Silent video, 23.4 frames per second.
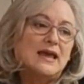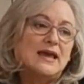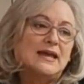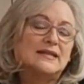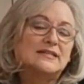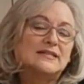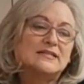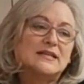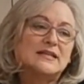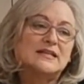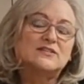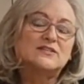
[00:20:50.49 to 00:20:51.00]

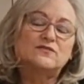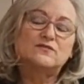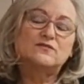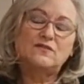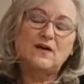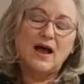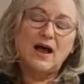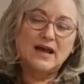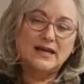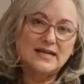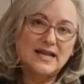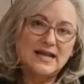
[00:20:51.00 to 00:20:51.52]
as
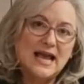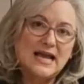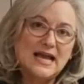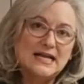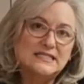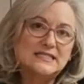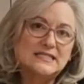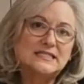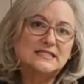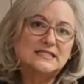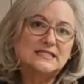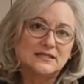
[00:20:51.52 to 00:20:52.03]
fine
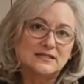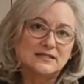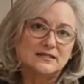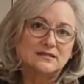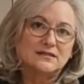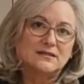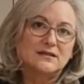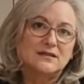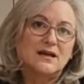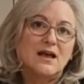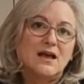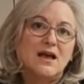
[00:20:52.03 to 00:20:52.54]
as silk,